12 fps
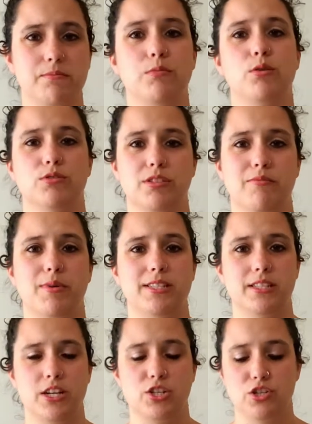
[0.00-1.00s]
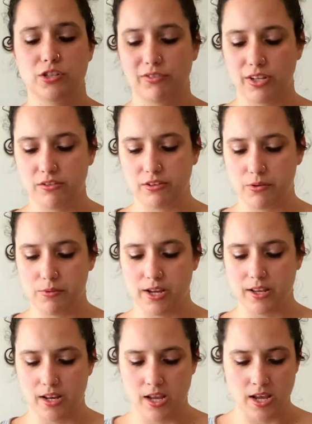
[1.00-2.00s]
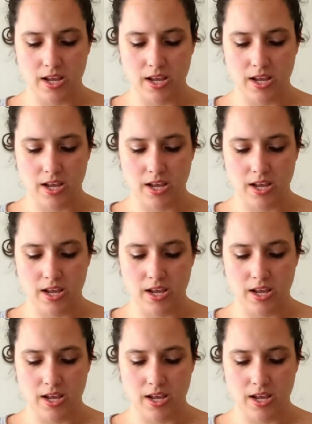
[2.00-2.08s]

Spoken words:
Most of my stash is fingering weight,